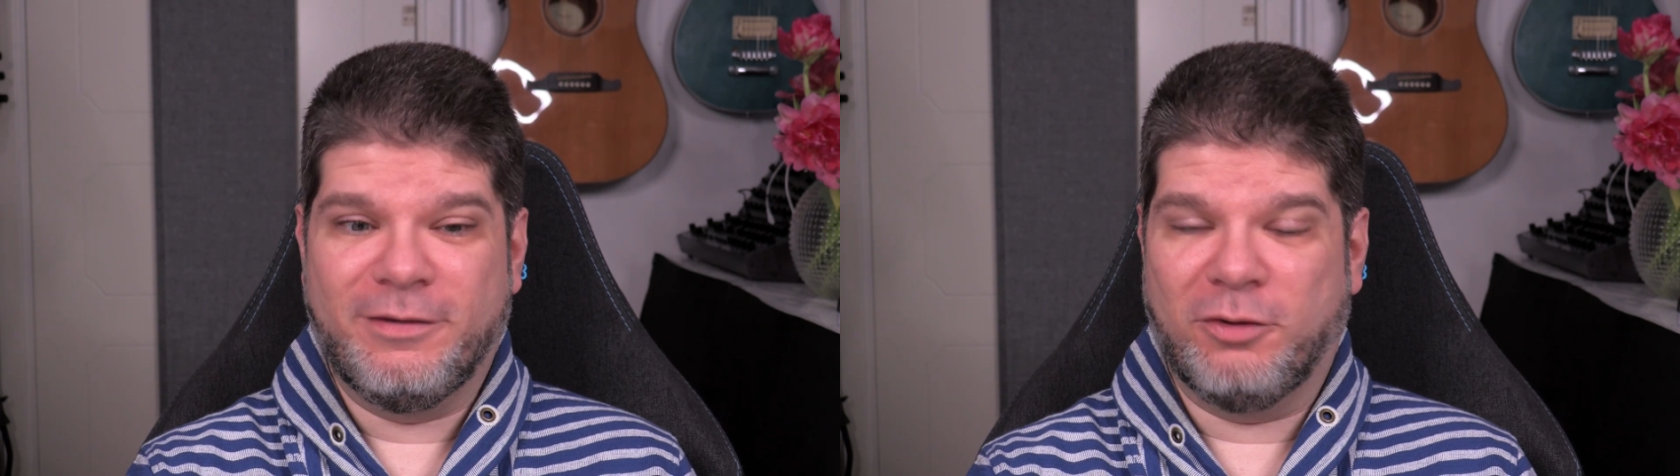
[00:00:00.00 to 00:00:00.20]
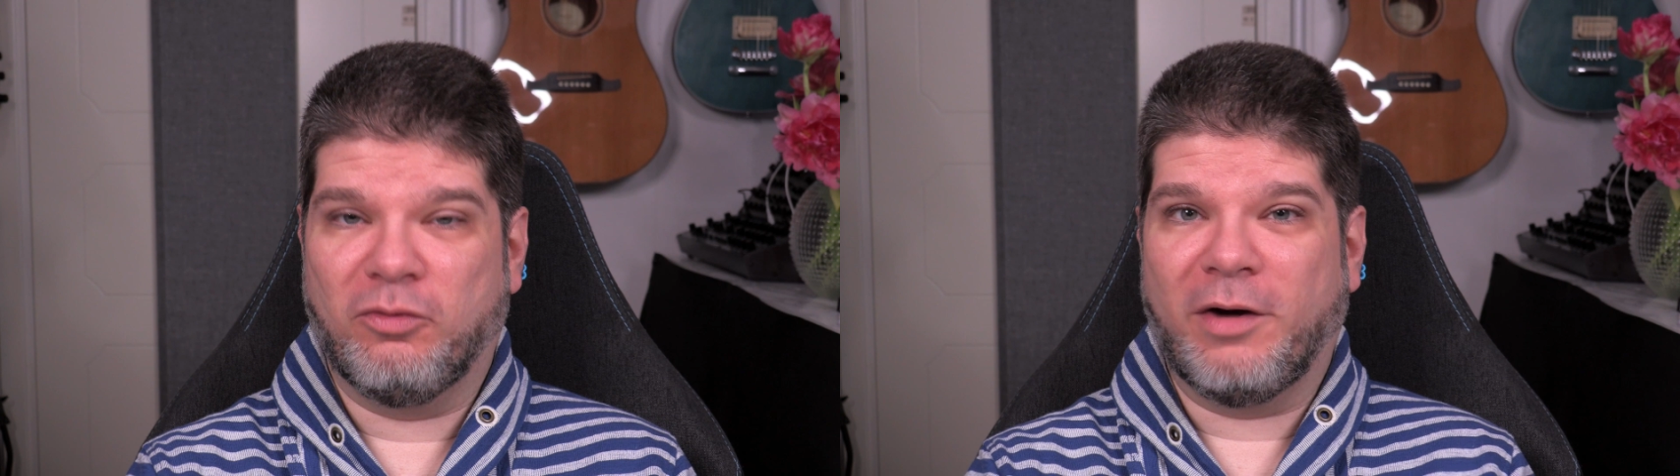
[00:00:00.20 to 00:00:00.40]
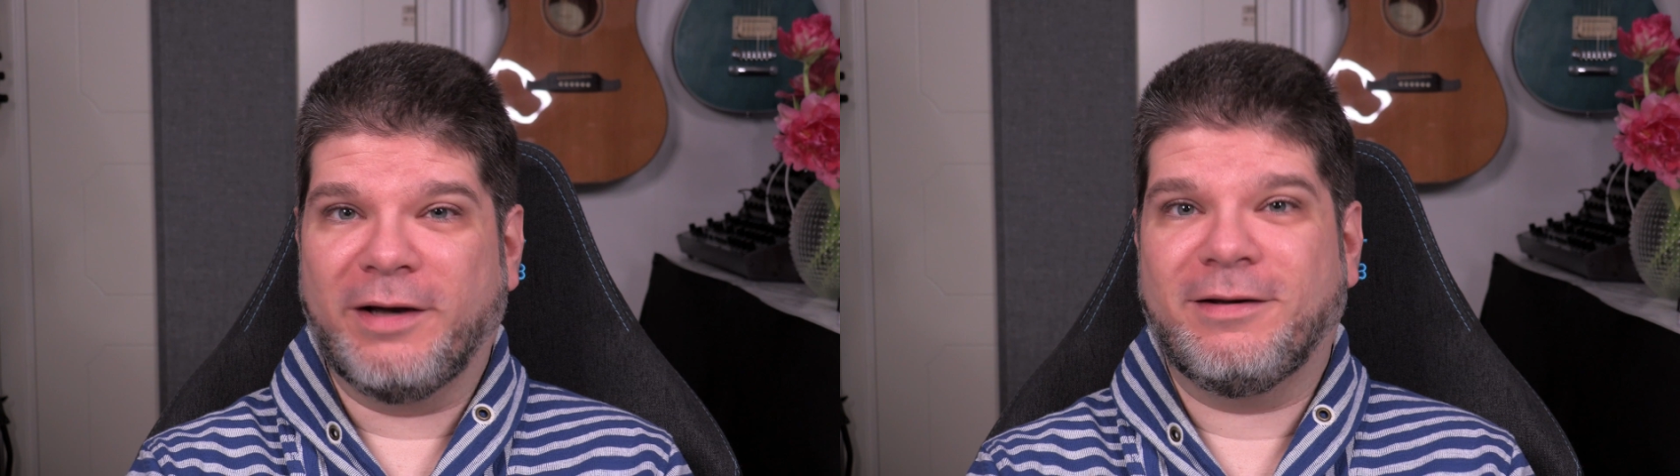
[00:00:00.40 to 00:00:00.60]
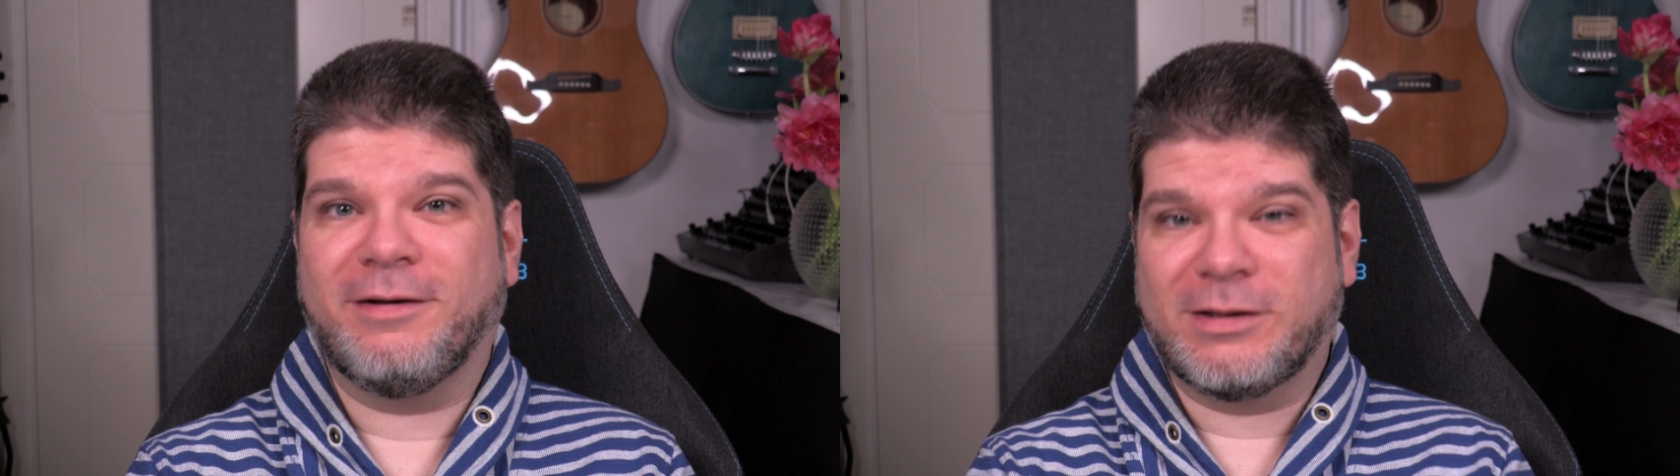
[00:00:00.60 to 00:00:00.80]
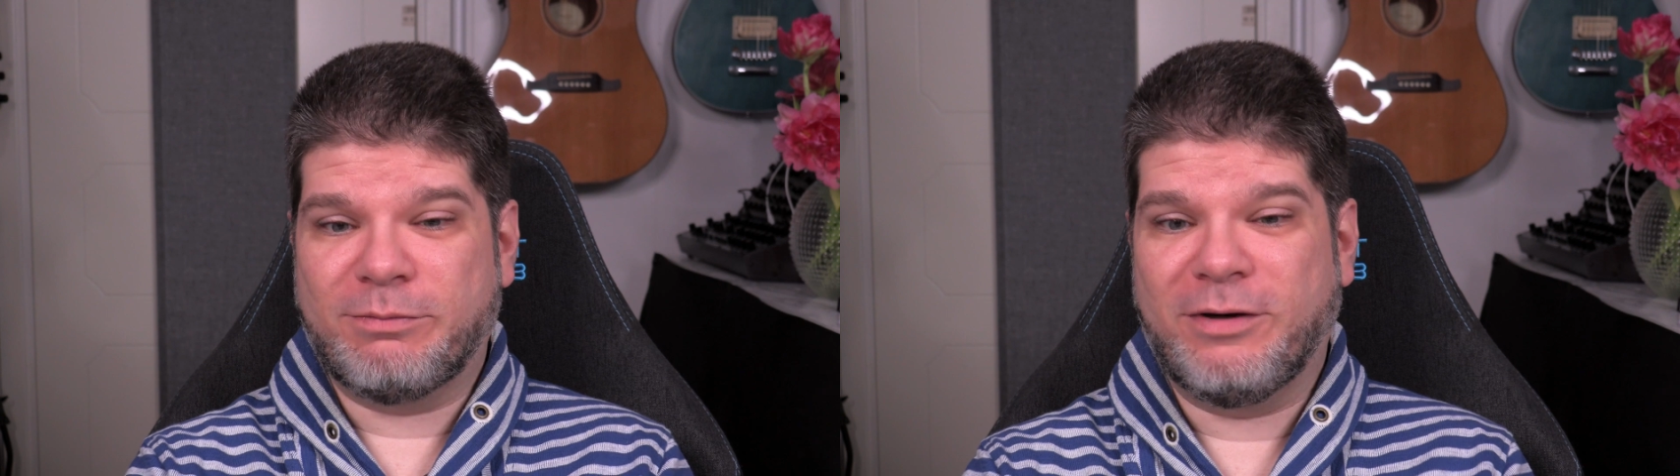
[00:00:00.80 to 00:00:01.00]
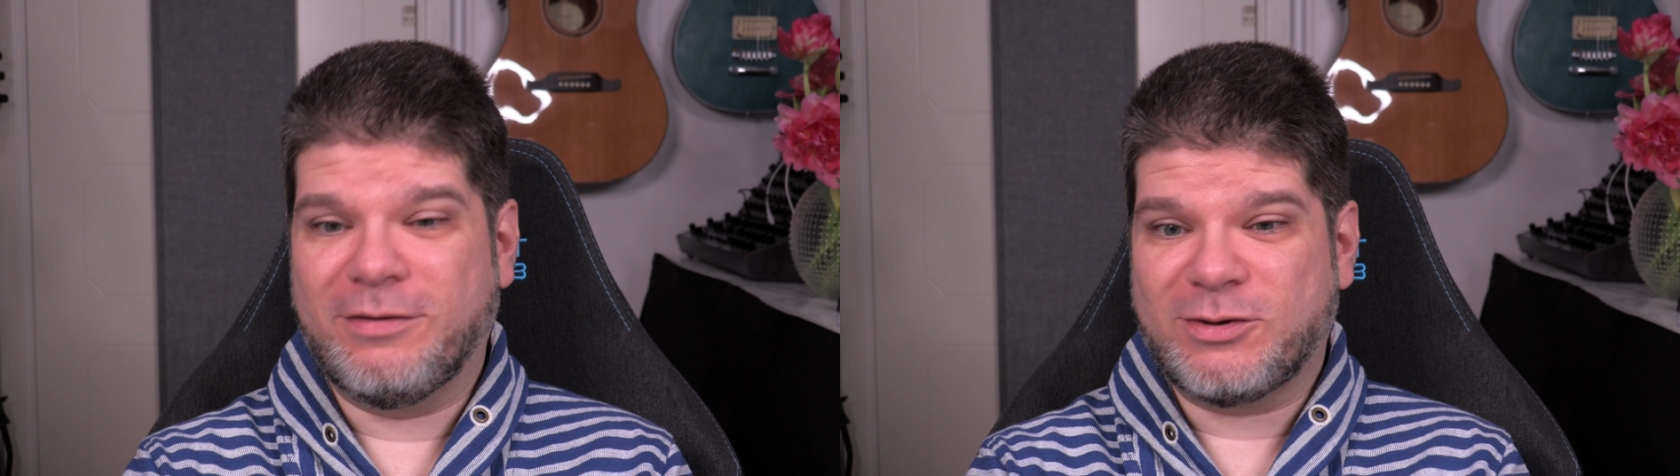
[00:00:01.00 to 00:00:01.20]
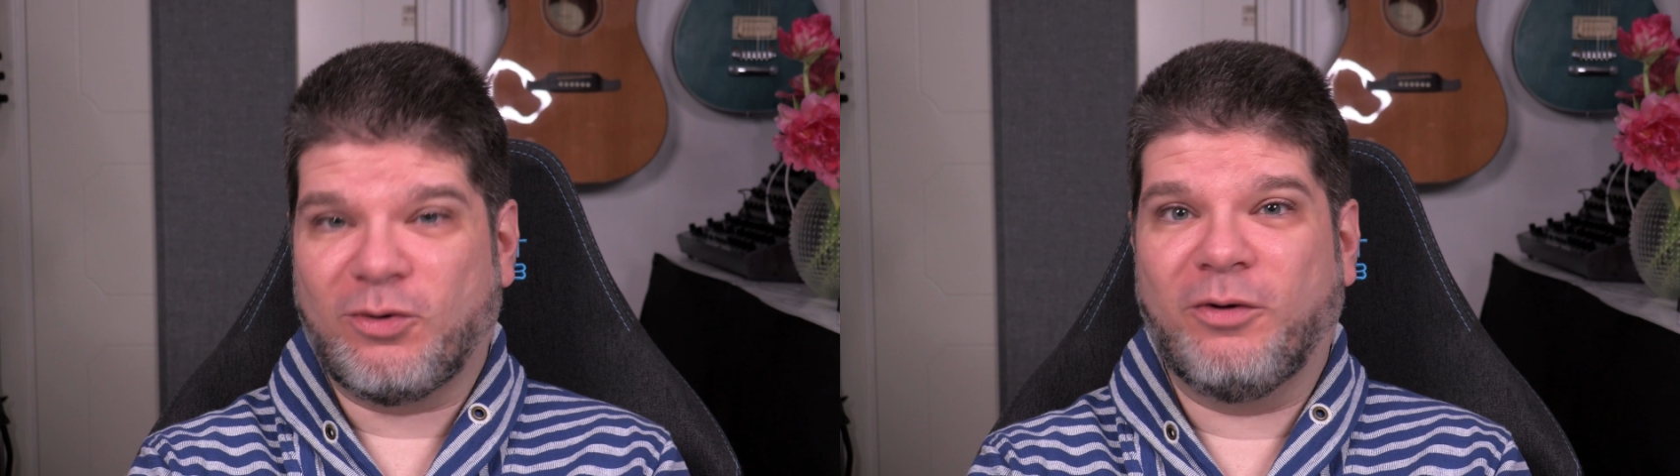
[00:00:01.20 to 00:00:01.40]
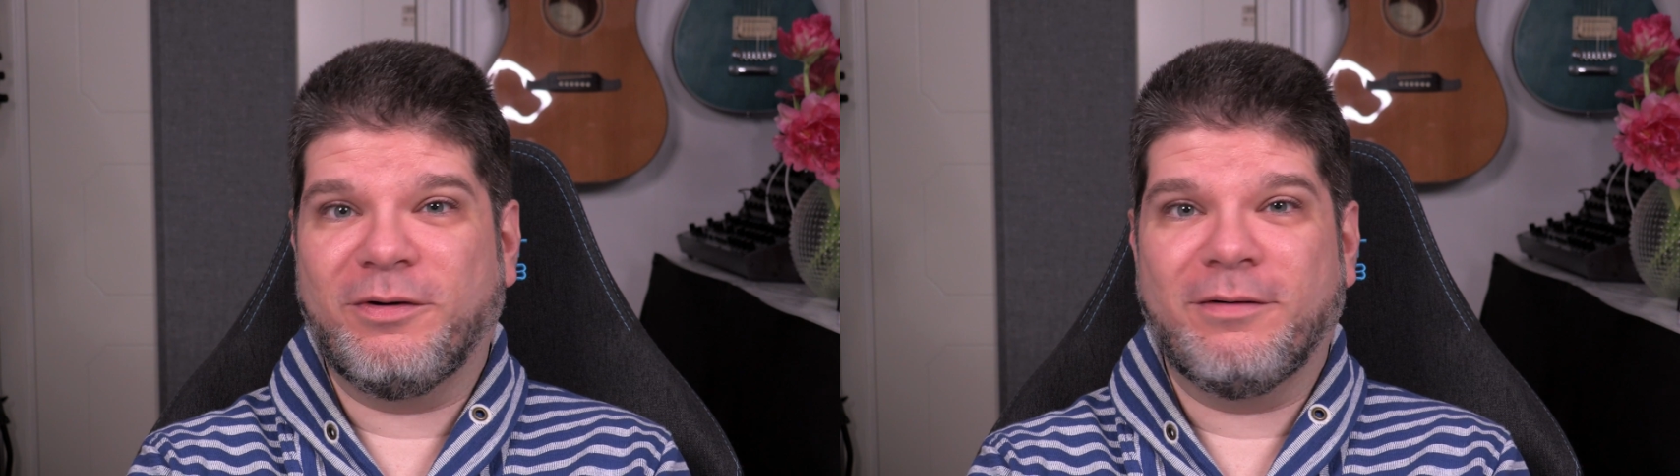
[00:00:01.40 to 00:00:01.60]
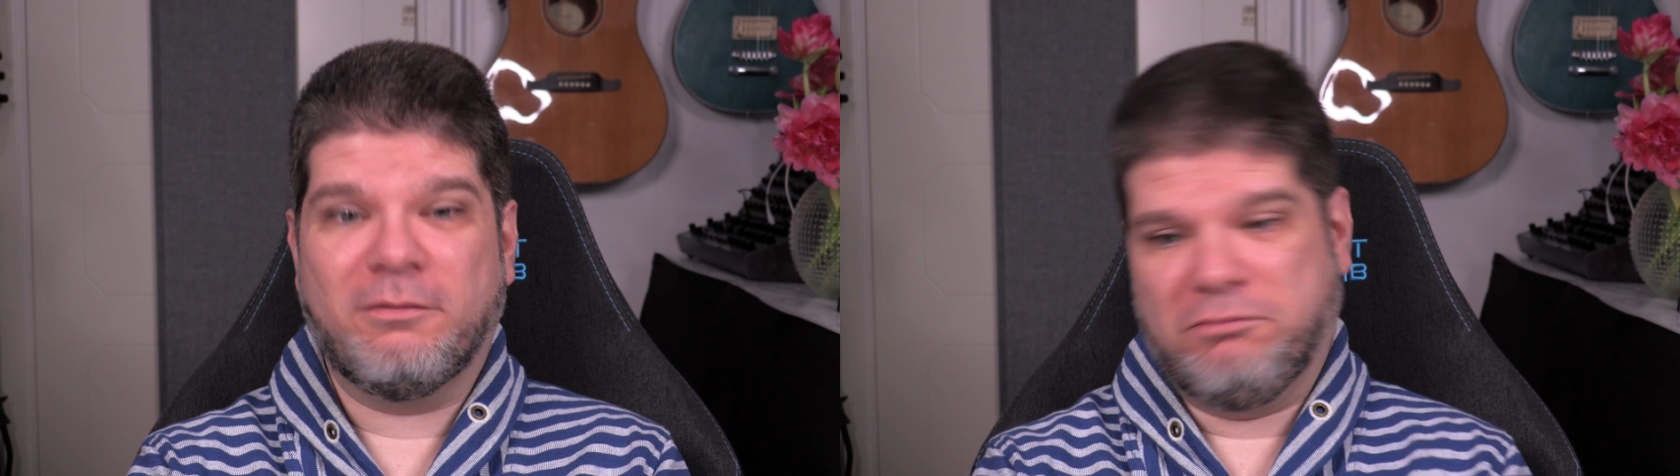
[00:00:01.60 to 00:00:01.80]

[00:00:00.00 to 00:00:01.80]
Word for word: the writing experience on